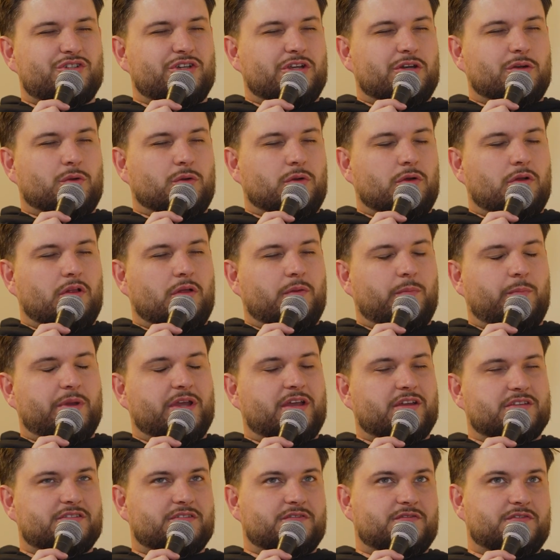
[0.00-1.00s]
general,
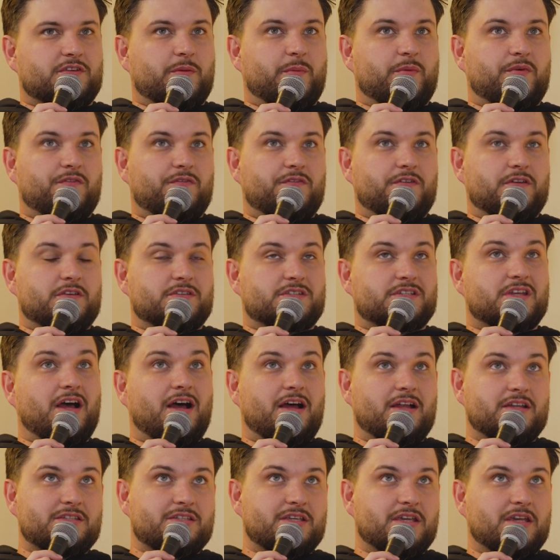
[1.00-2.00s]
because of some of his
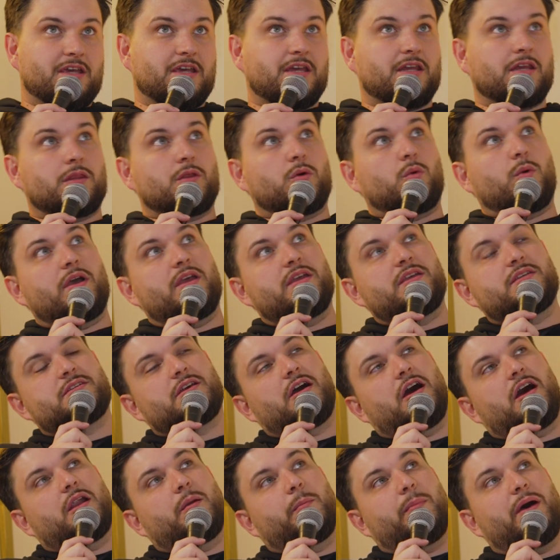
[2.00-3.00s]
content and the way he's
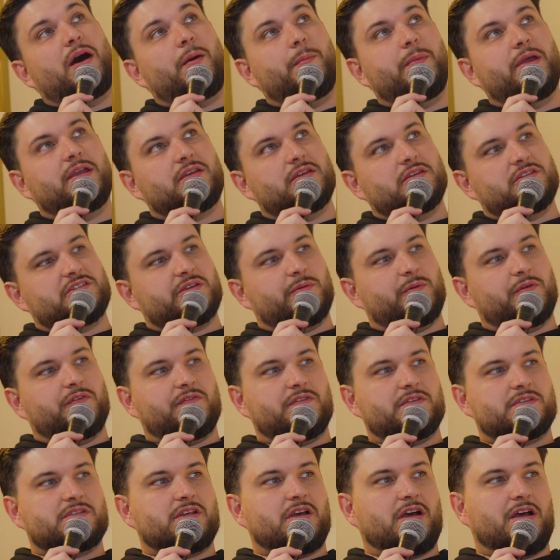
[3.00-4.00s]
gone about making some of
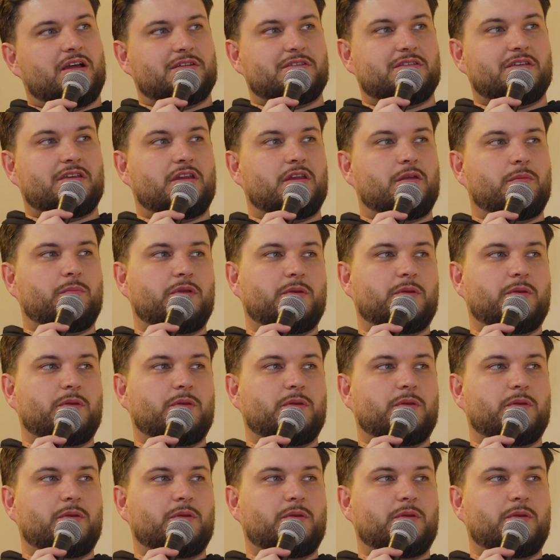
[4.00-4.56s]
his content, and